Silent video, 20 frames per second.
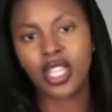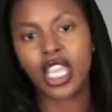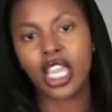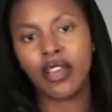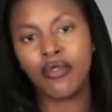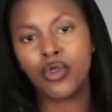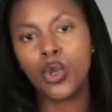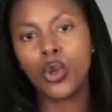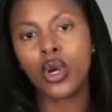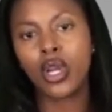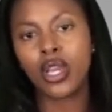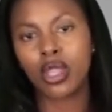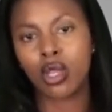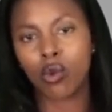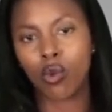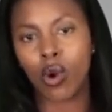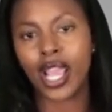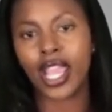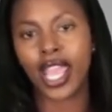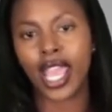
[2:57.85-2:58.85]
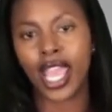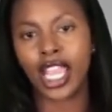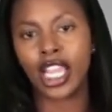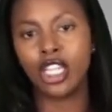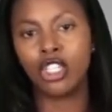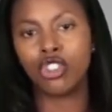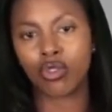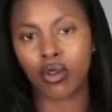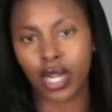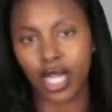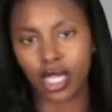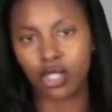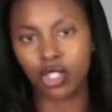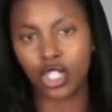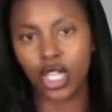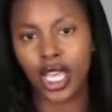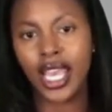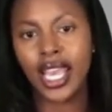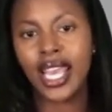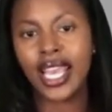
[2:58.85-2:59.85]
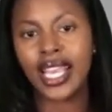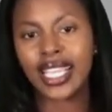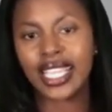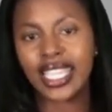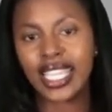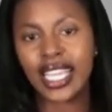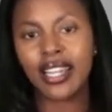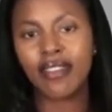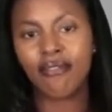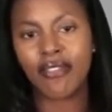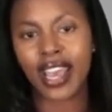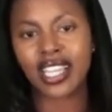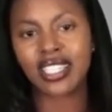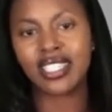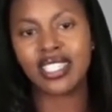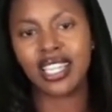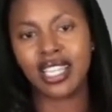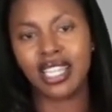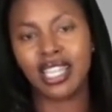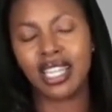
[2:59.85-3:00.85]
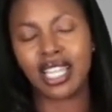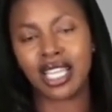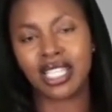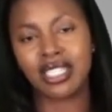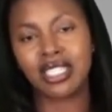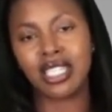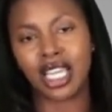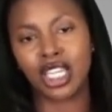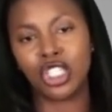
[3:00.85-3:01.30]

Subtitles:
If you are in the right age range, get vaccinated against